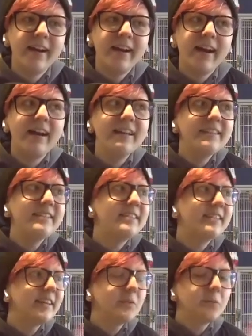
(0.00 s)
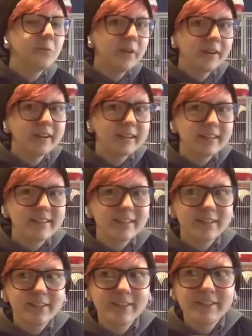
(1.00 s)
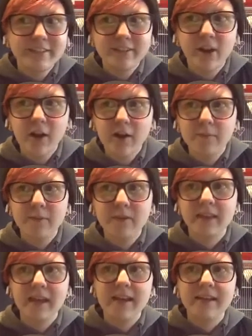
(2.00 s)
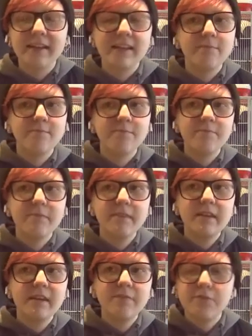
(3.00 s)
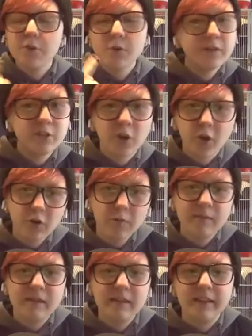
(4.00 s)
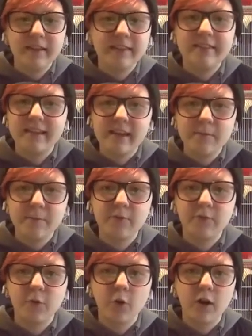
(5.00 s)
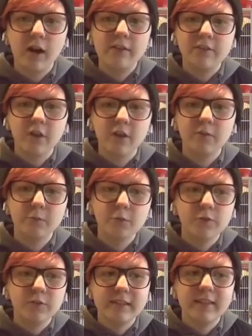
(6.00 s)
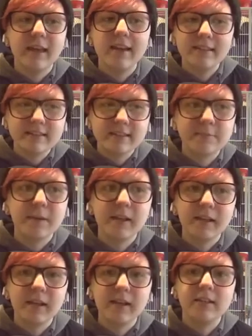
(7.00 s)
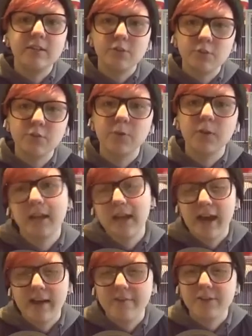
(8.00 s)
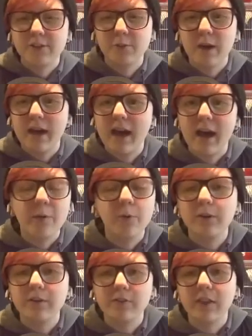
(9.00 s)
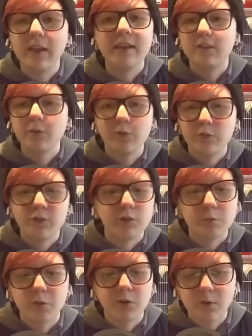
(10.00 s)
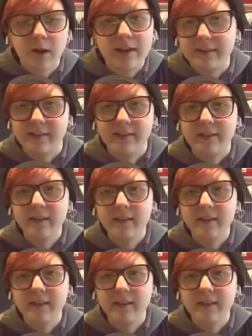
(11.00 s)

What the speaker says: It did work. It's a good song, but like, if you had told me like the day before I saw the movie that Isabella and Doof were gonna have a duet, I would have like told you were crazy.